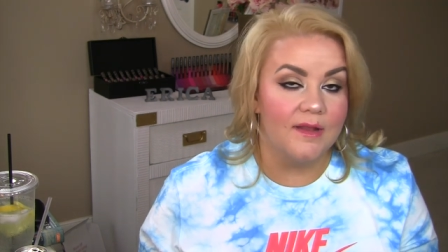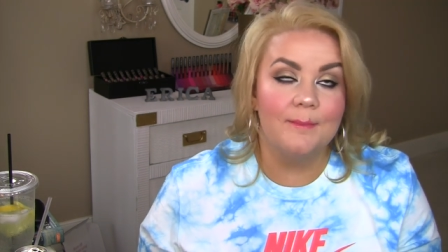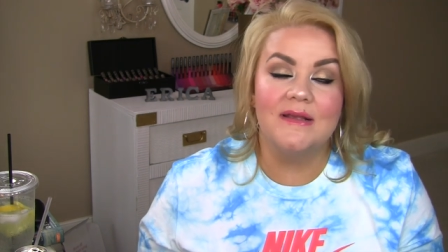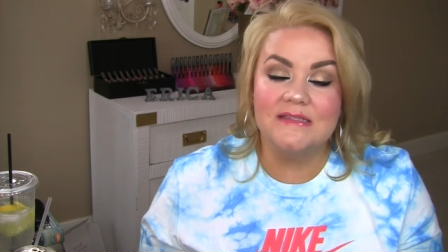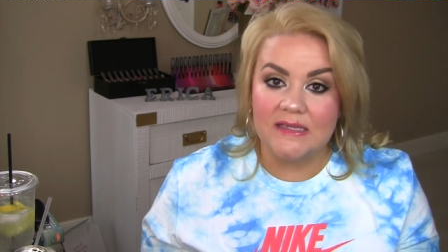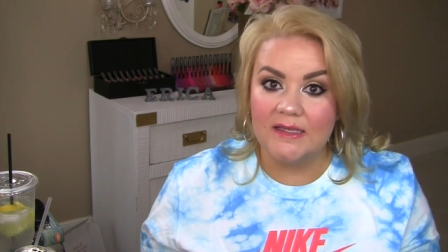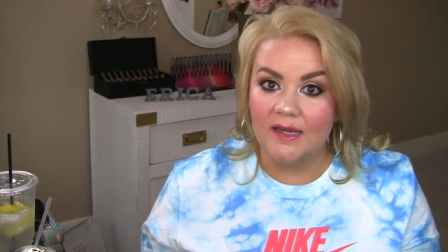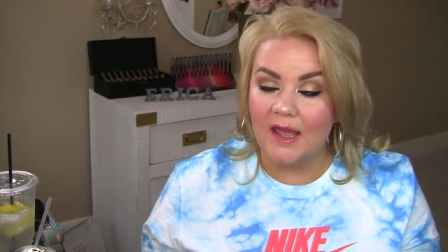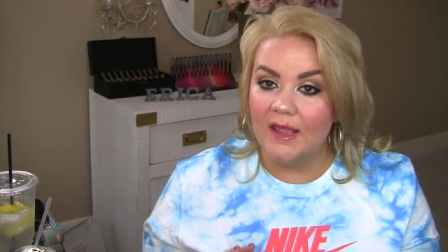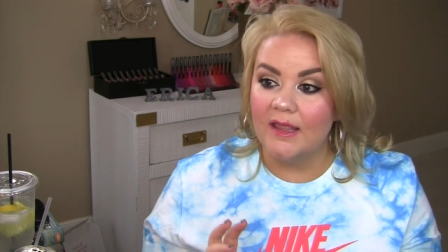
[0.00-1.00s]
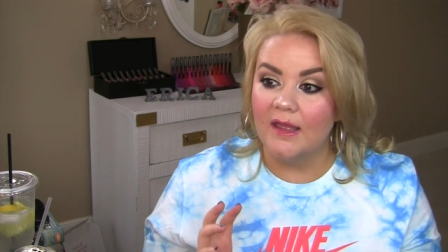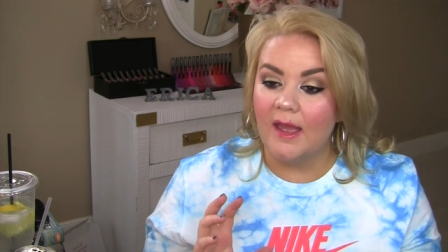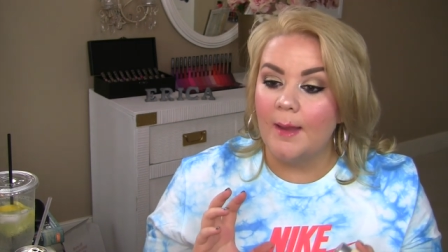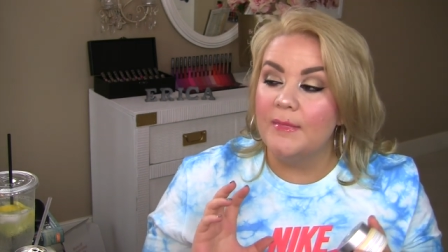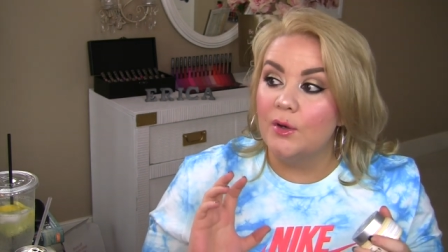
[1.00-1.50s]
Like my skin
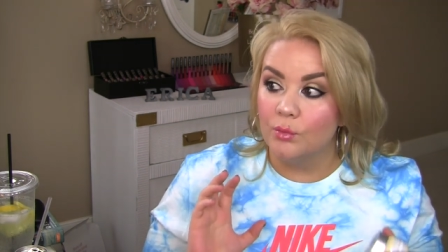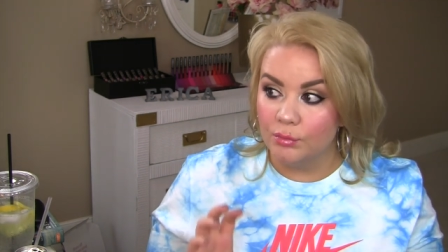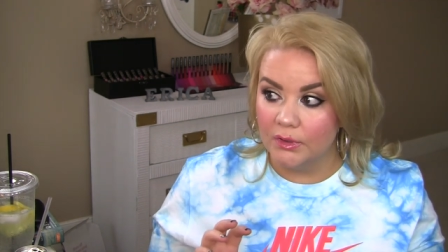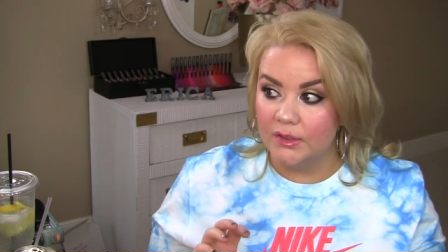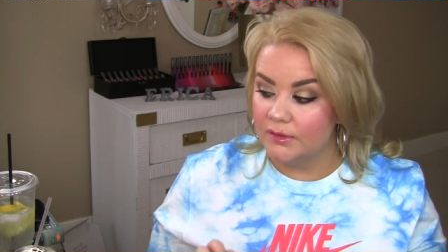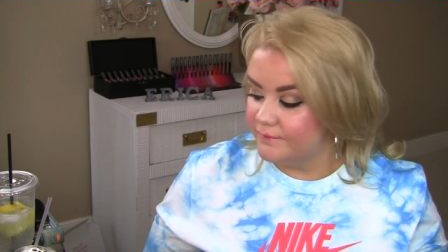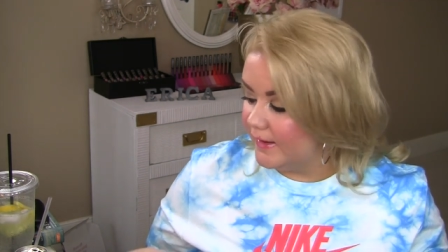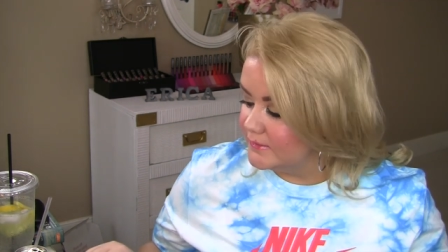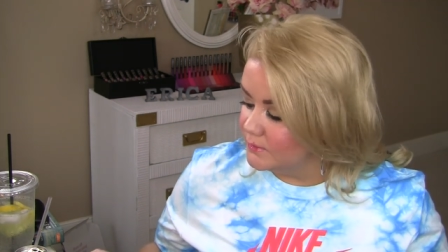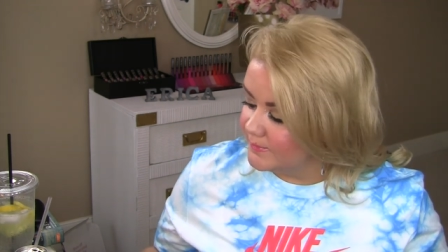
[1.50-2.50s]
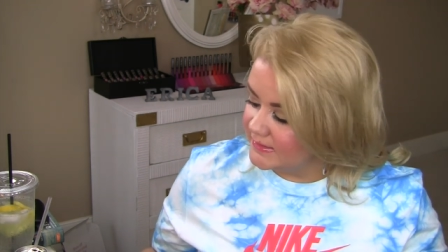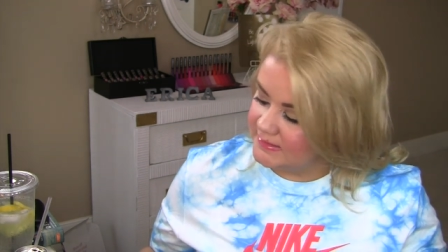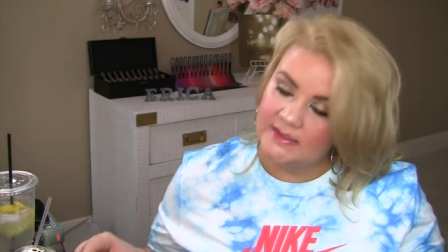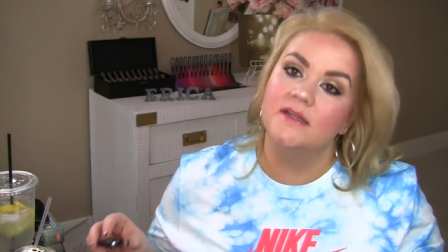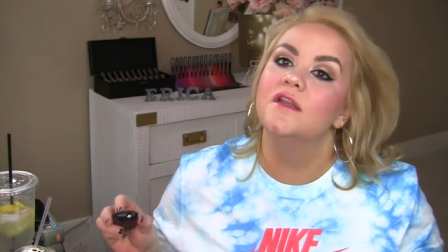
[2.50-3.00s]
I'm in a really good phase with my
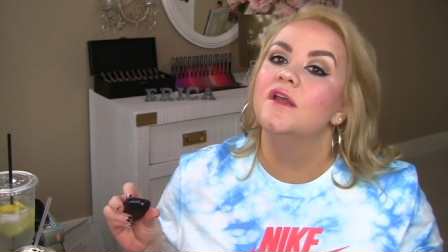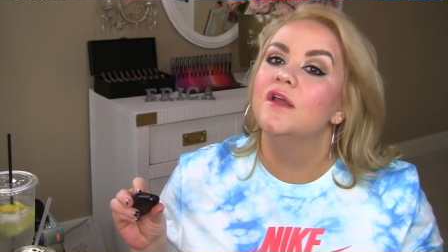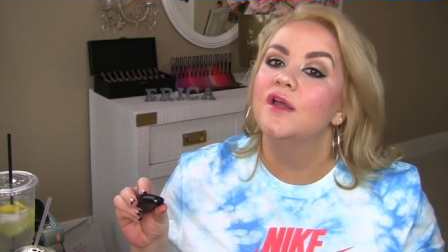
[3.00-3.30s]
skin.